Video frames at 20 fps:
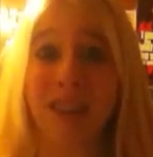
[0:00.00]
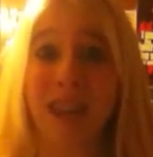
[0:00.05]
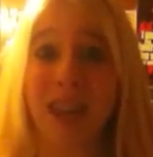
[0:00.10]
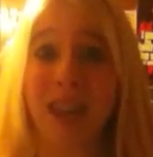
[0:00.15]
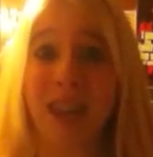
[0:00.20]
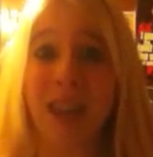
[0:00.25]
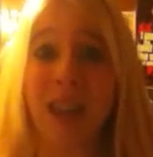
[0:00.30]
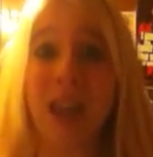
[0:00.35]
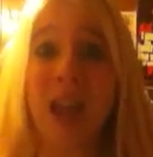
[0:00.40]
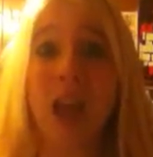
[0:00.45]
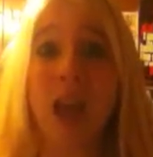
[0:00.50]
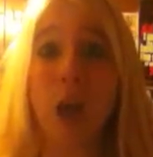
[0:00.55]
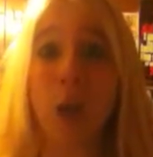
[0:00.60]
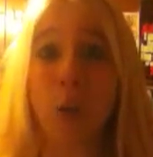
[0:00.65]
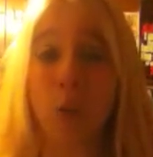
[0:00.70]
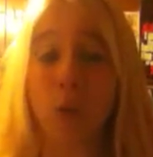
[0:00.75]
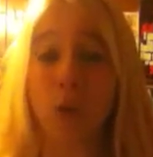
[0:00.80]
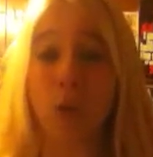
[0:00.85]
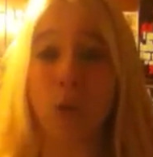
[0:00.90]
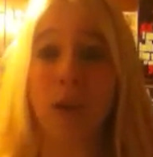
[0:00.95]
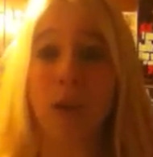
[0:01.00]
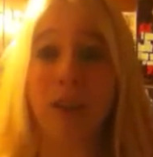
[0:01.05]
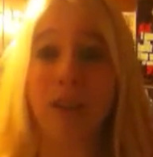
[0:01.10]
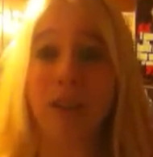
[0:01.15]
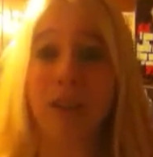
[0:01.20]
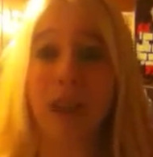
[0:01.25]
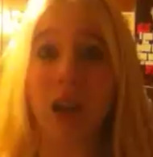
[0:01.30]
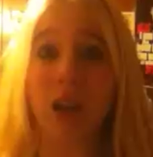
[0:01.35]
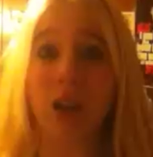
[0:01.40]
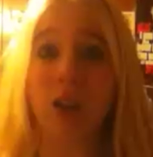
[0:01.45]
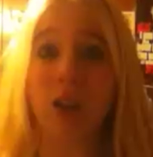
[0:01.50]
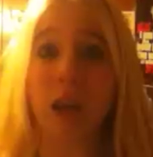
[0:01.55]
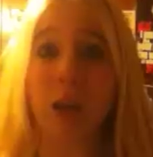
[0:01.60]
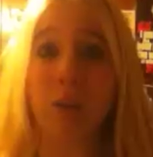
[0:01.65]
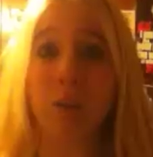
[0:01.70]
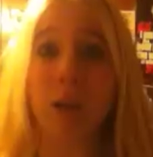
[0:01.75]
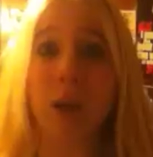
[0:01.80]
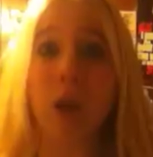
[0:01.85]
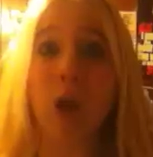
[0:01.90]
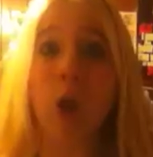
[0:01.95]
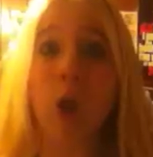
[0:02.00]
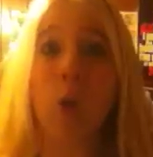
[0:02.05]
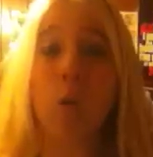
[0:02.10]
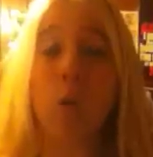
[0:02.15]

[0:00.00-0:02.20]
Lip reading: day in World Wrestling Entertainment